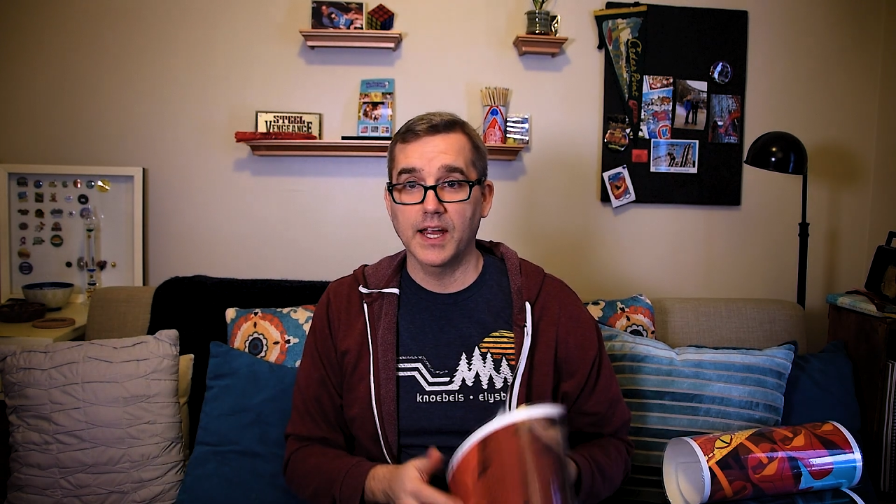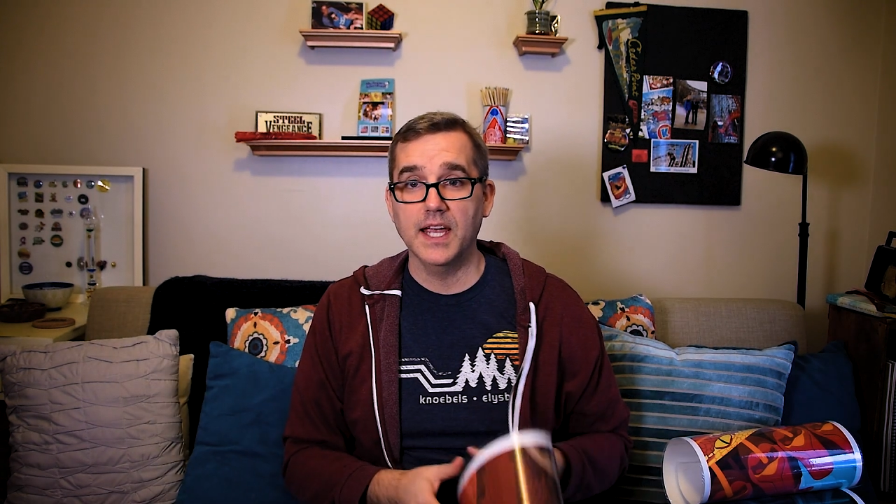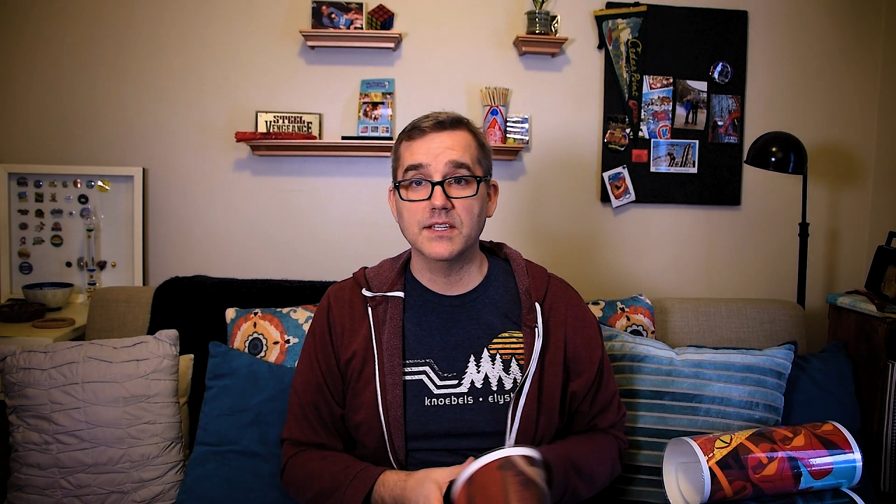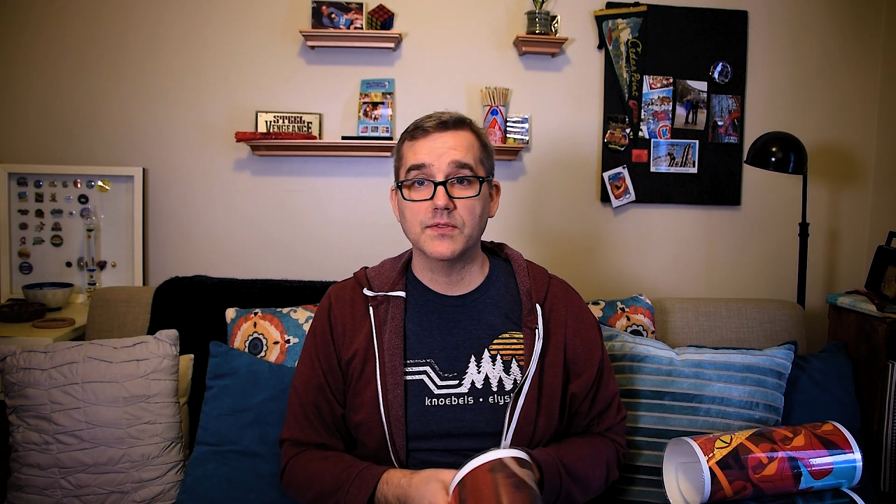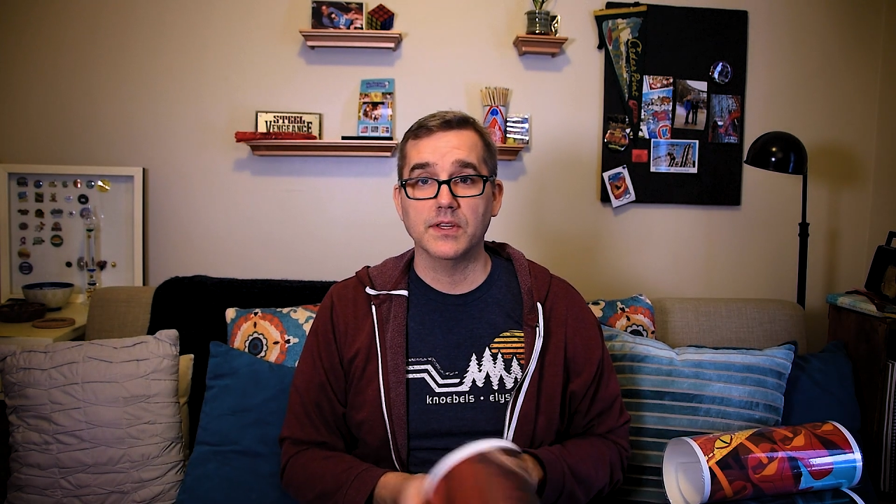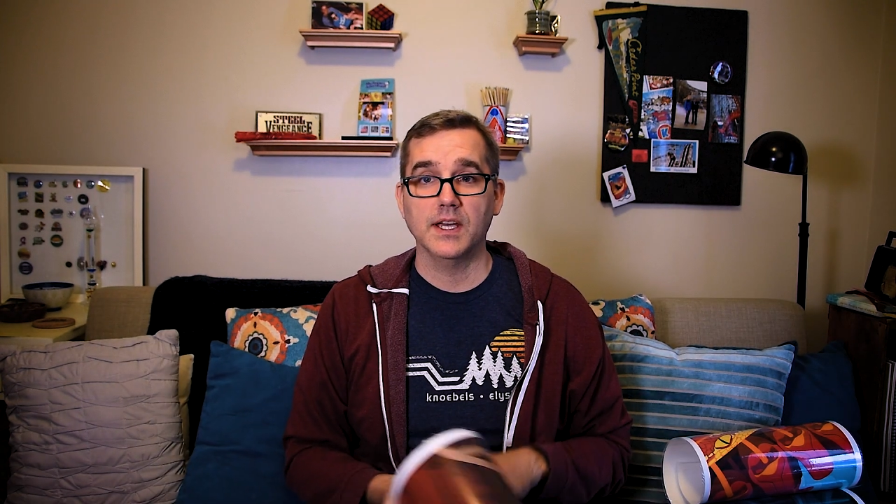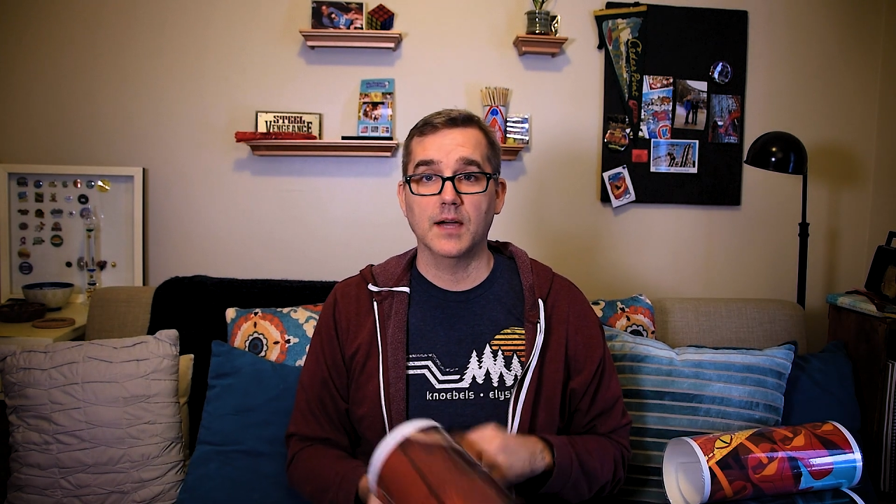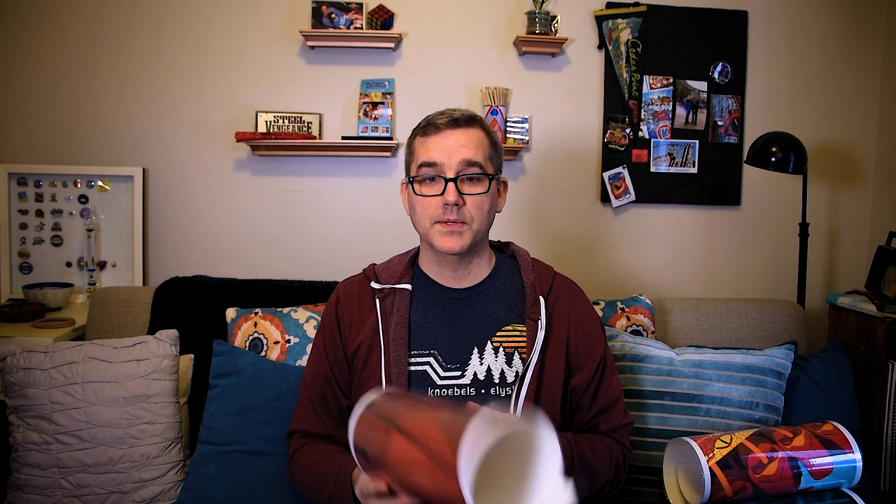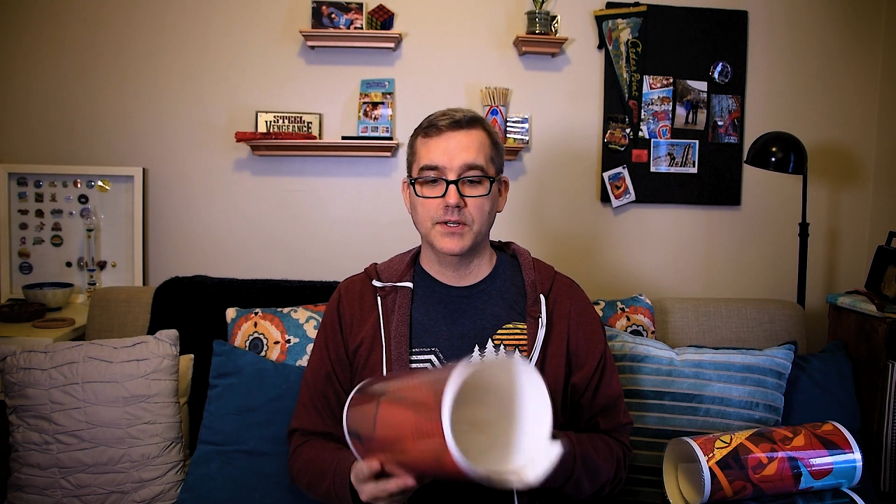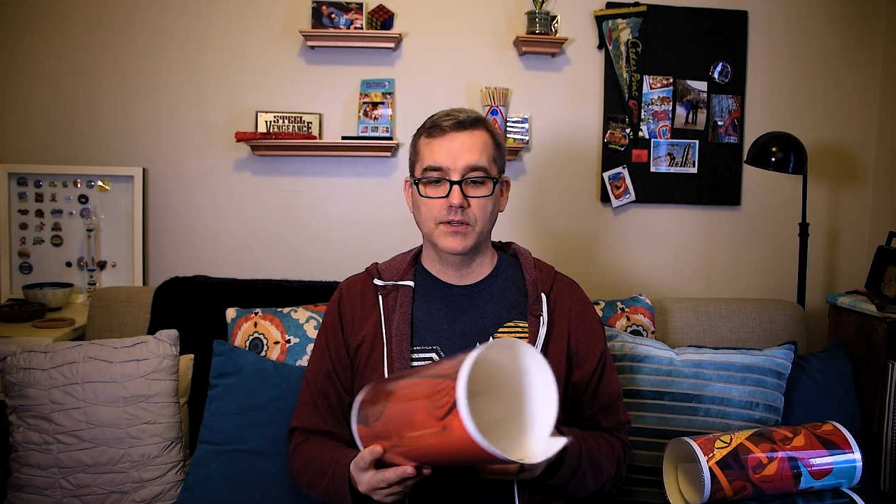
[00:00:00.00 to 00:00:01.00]
A.C.E for the
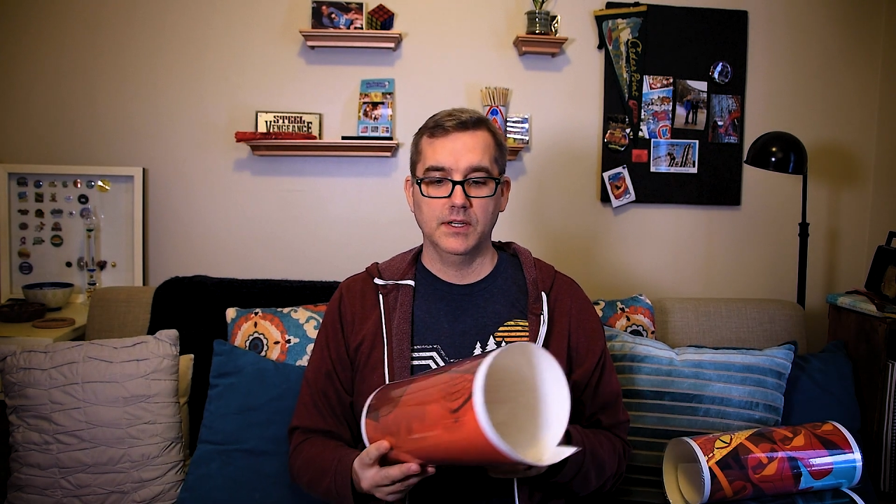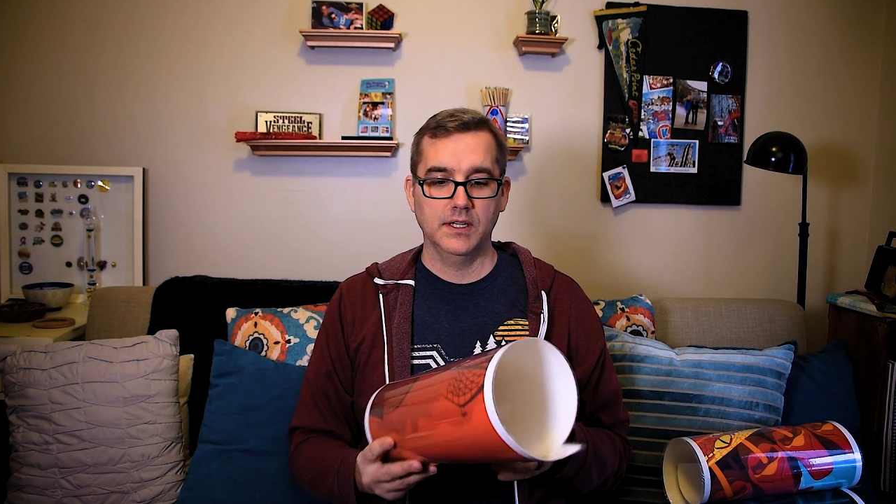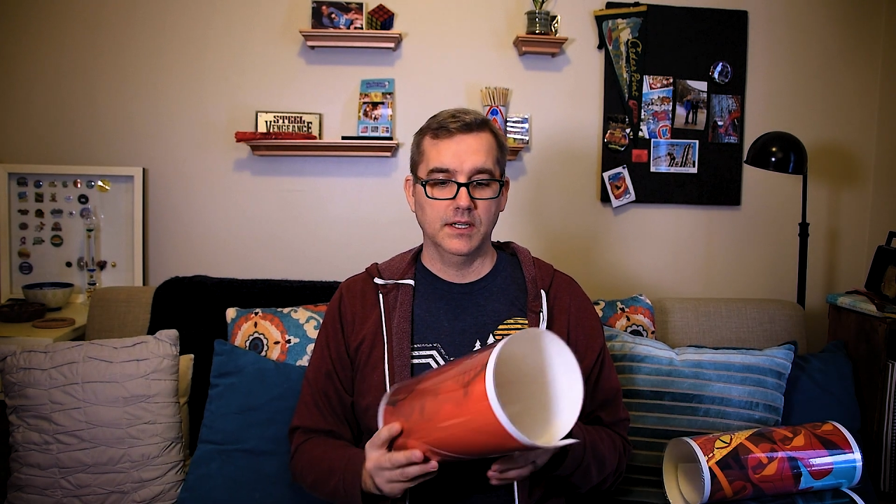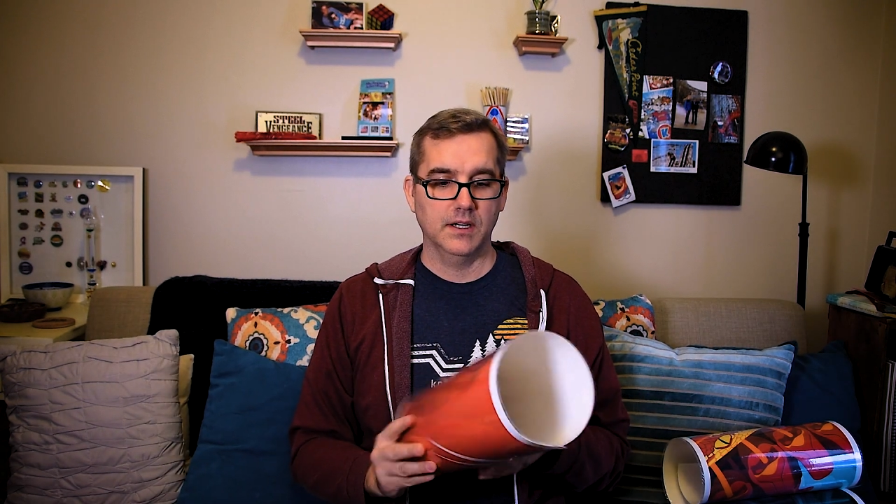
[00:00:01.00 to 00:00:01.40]
opportunity